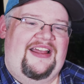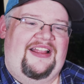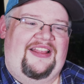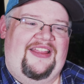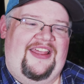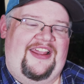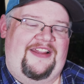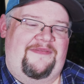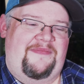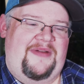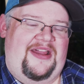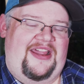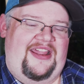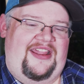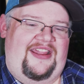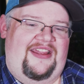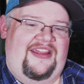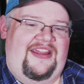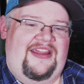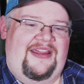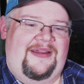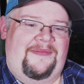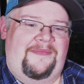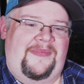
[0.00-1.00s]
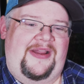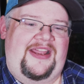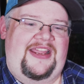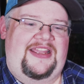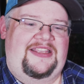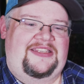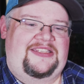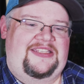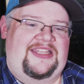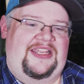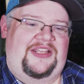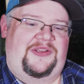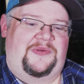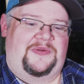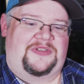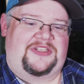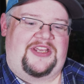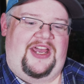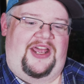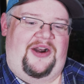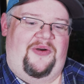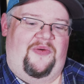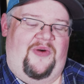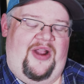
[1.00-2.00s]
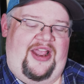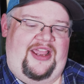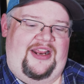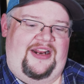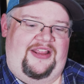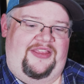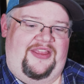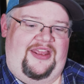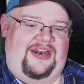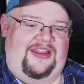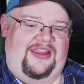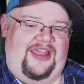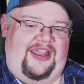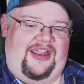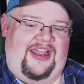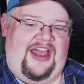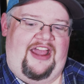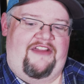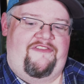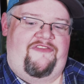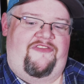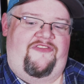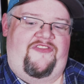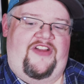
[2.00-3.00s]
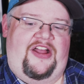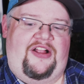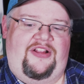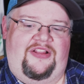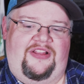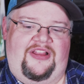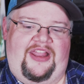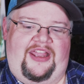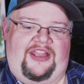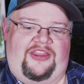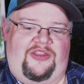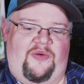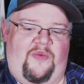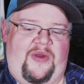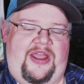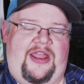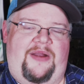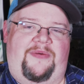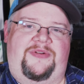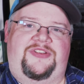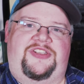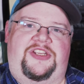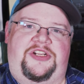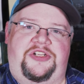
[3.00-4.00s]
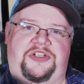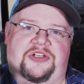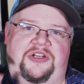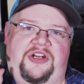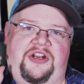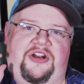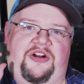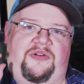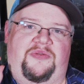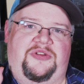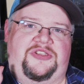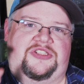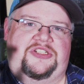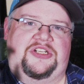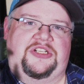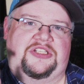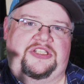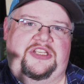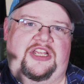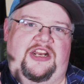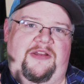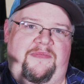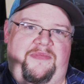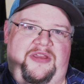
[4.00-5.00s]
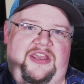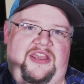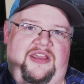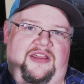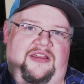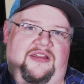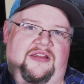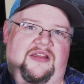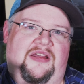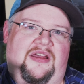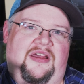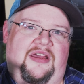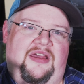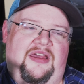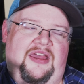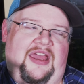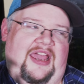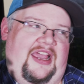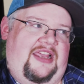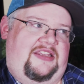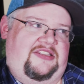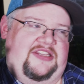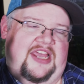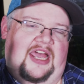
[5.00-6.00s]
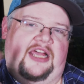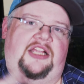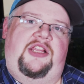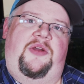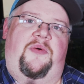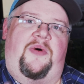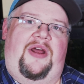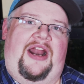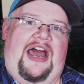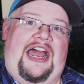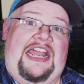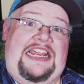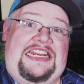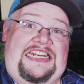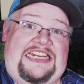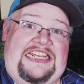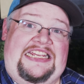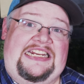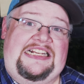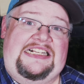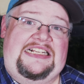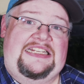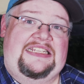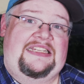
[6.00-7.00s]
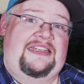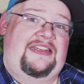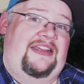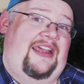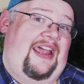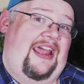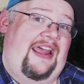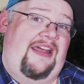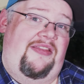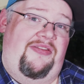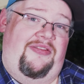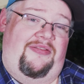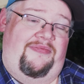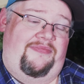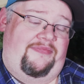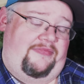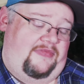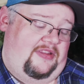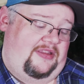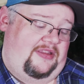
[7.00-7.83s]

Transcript: My instinct was kind of right in that, I felt like the way it was engineered was just going to be exactly what I needed, and